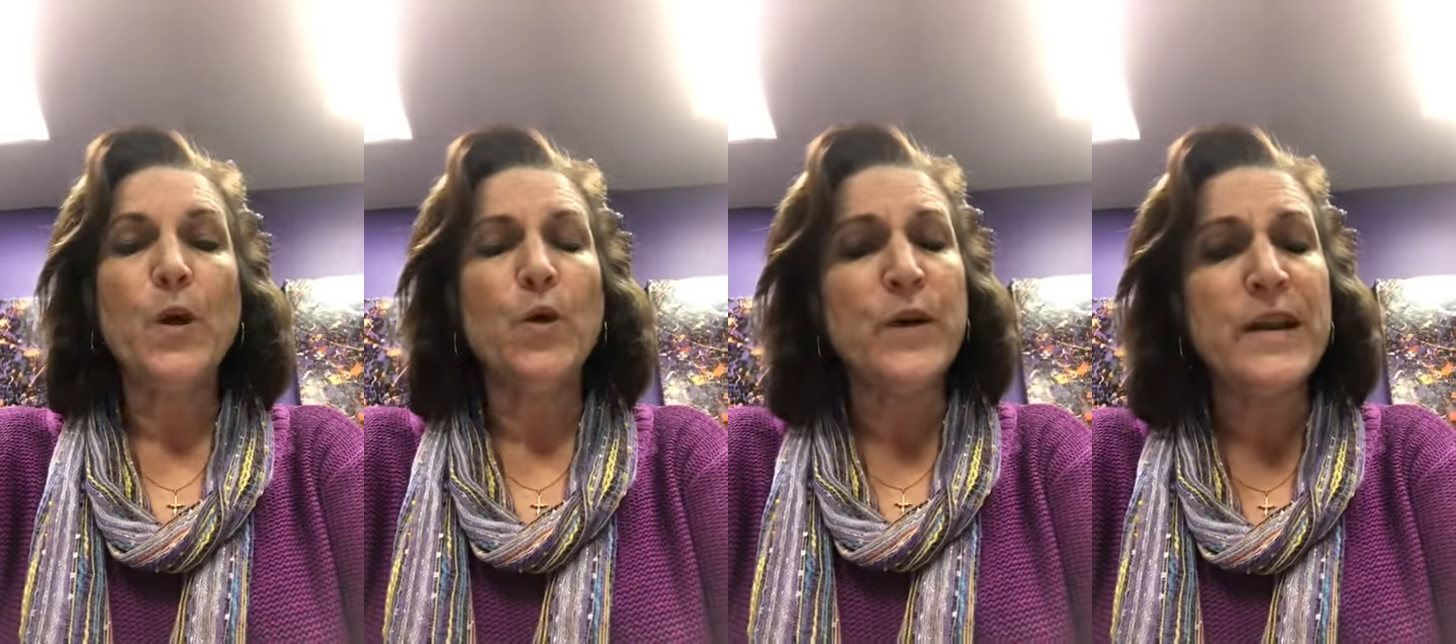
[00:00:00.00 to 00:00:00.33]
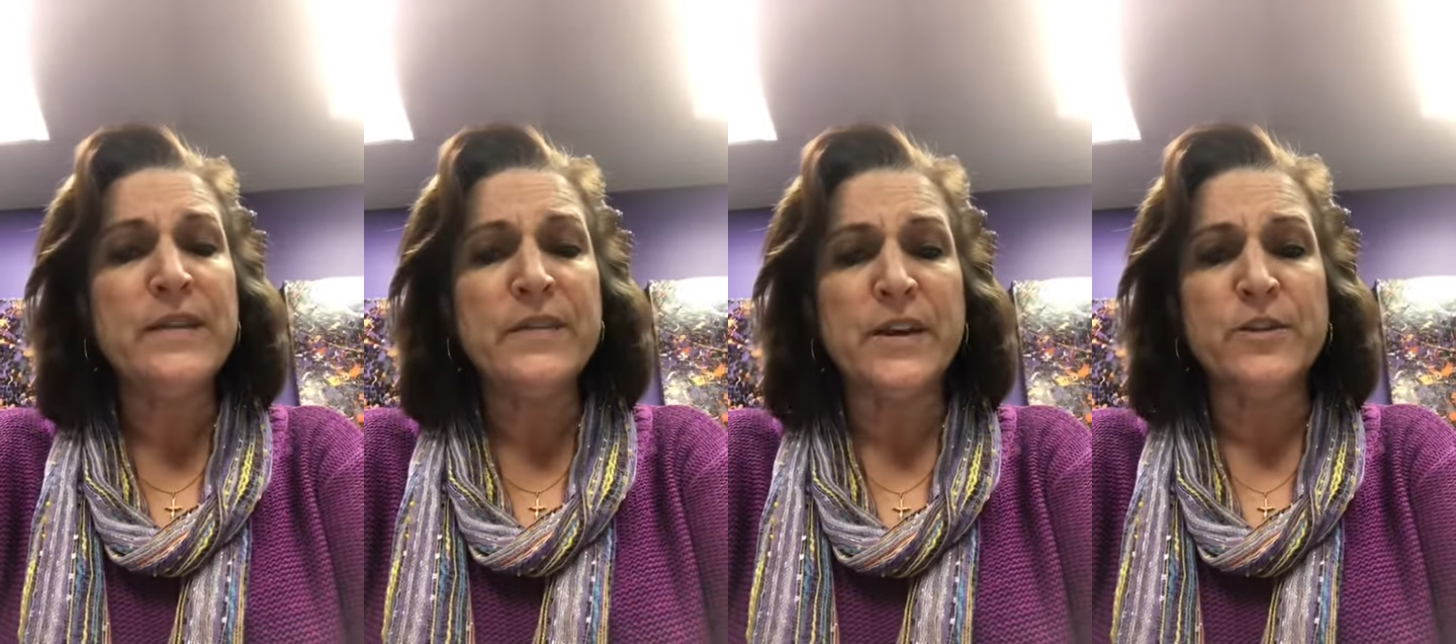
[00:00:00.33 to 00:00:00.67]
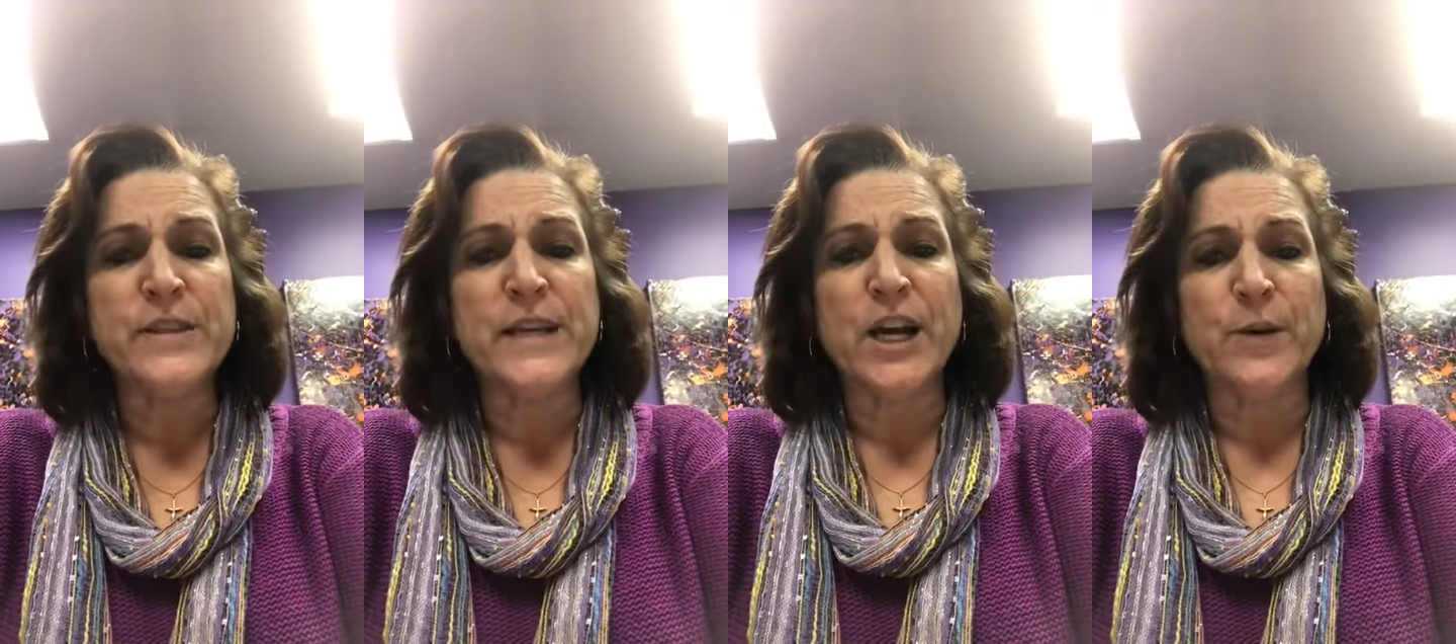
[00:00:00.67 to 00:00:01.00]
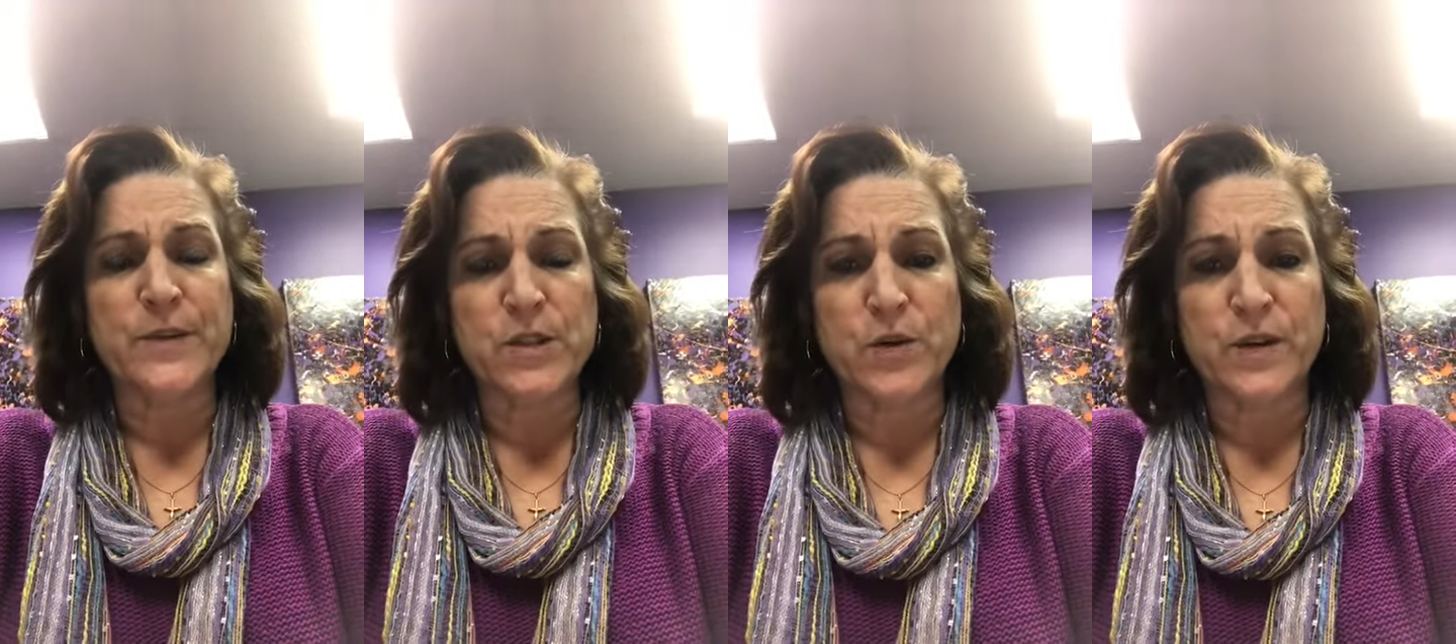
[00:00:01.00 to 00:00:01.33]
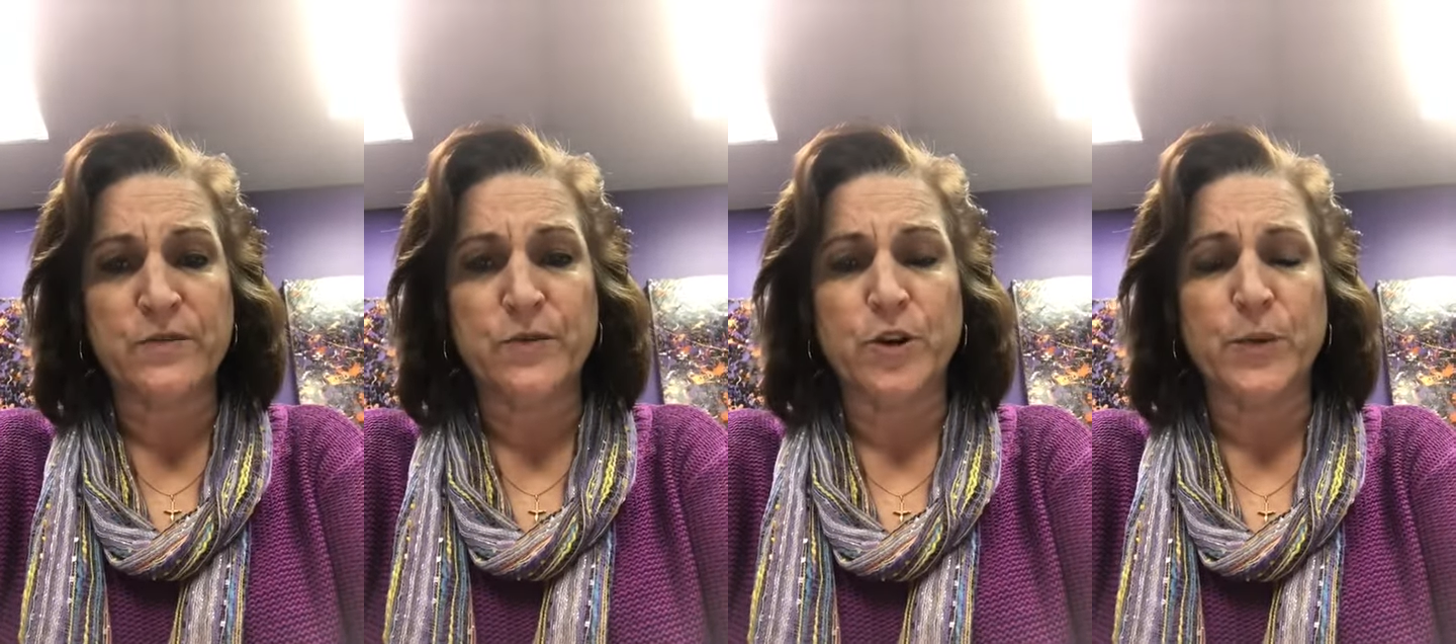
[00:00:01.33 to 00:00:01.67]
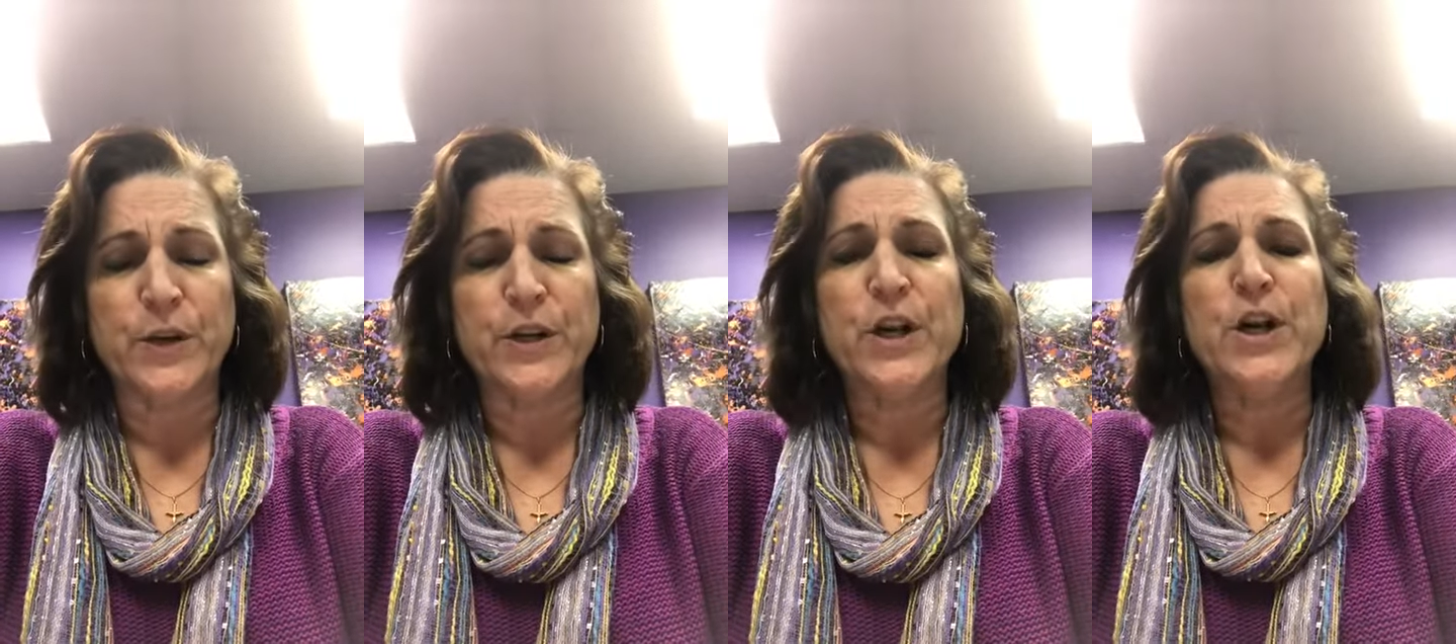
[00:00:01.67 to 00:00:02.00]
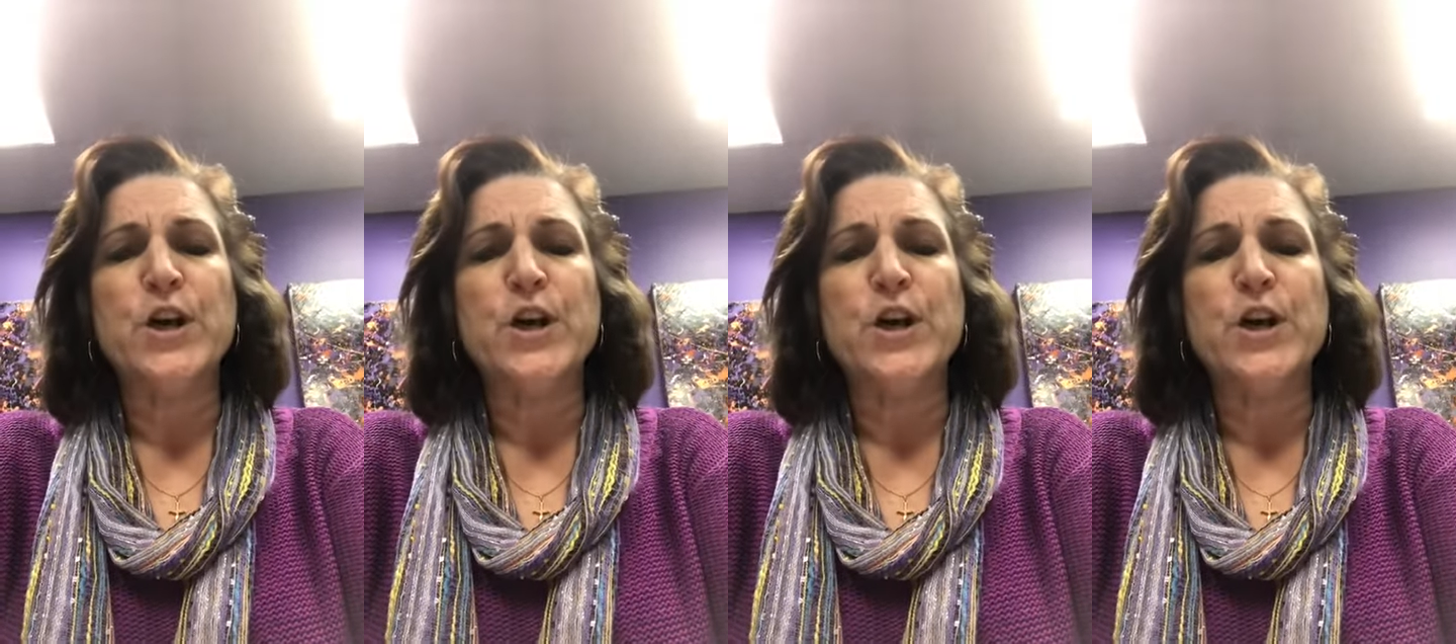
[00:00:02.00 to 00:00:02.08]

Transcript: or any of the other sacraments going forward.